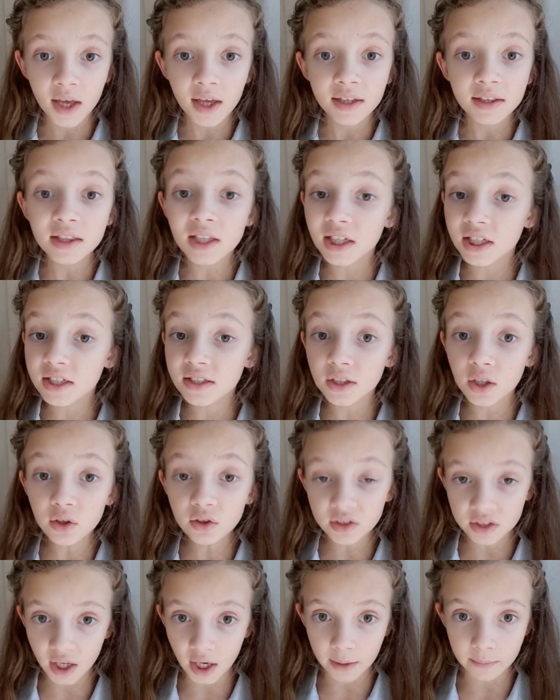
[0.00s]
there is no
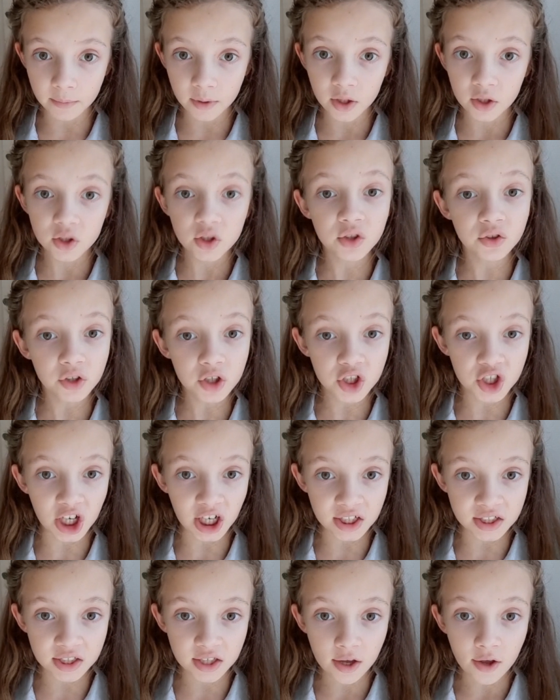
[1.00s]
time to
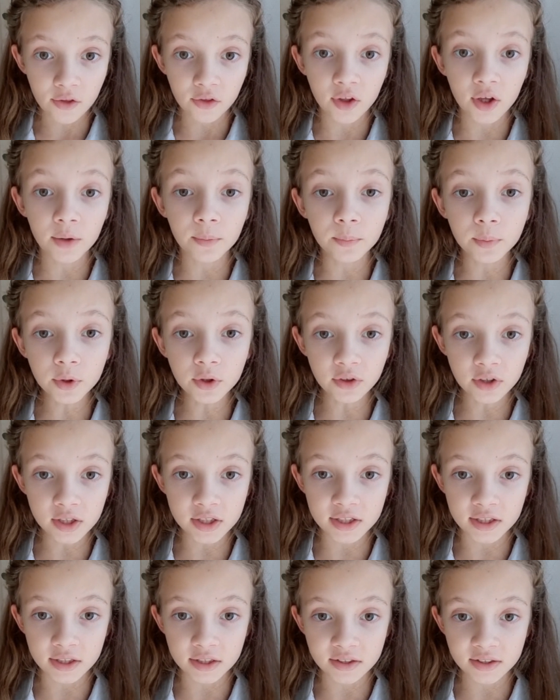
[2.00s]
reject the
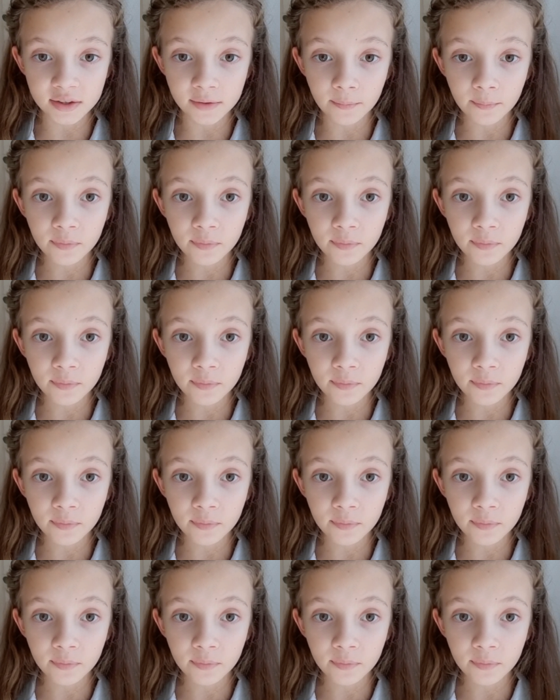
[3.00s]
impurities,